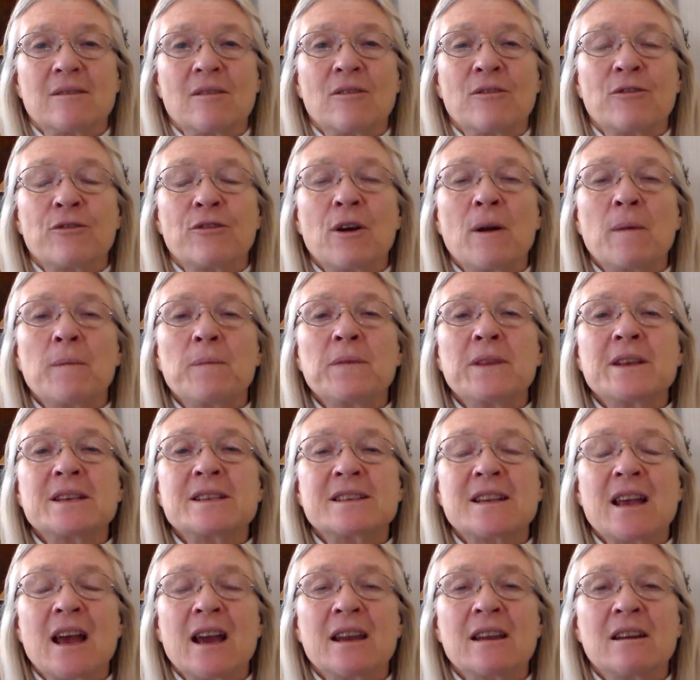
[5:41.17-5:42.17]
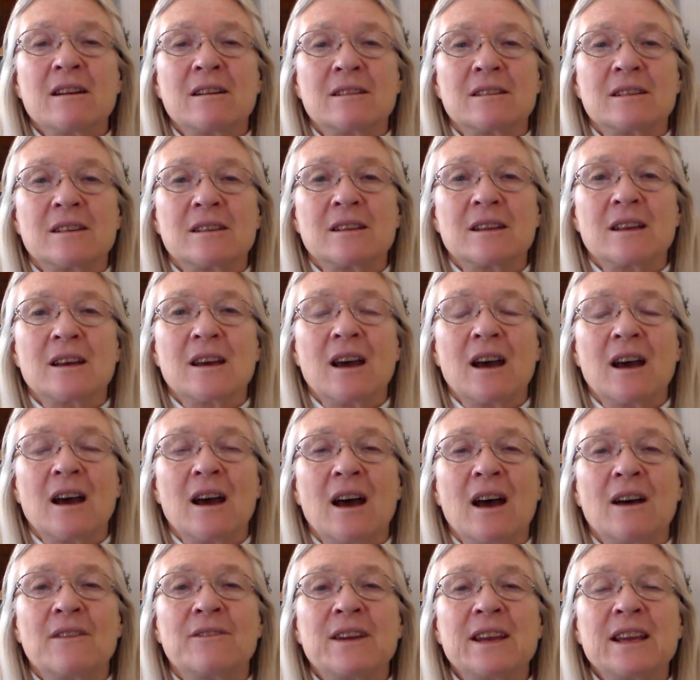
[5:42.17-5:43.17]
from the cycle
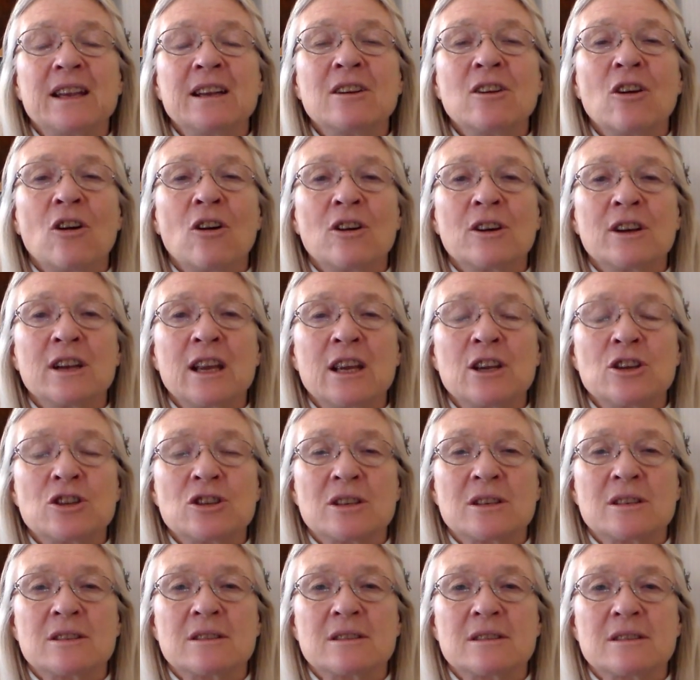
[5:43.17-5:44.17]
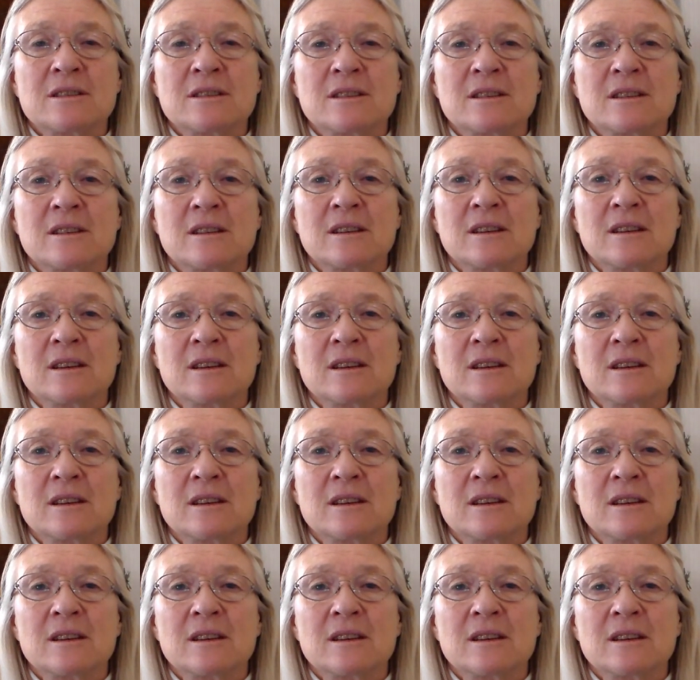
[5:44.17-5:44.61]
of incarnations